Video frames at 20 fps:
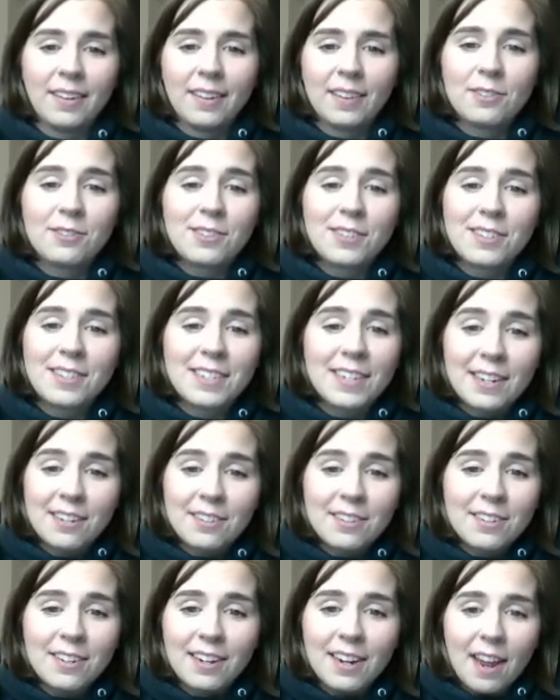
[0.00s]
There's a
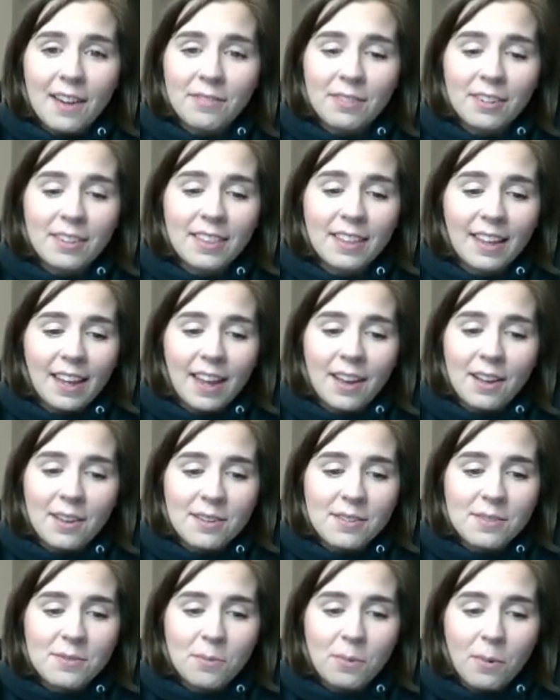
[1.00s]
standard in everything
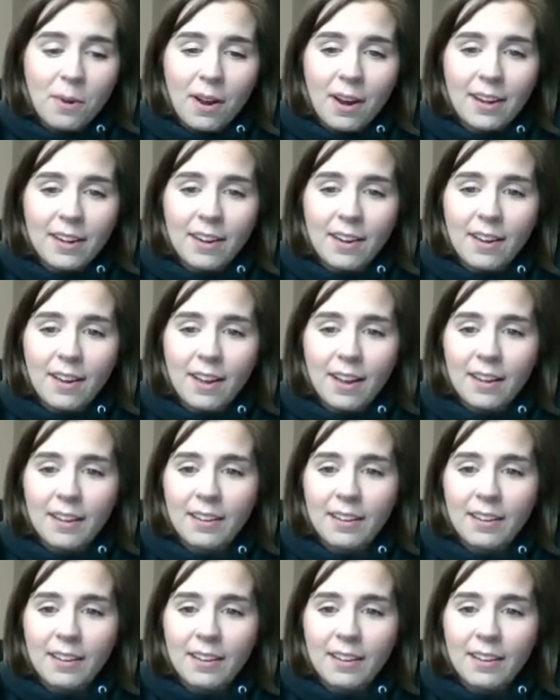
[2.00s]
else. Why not?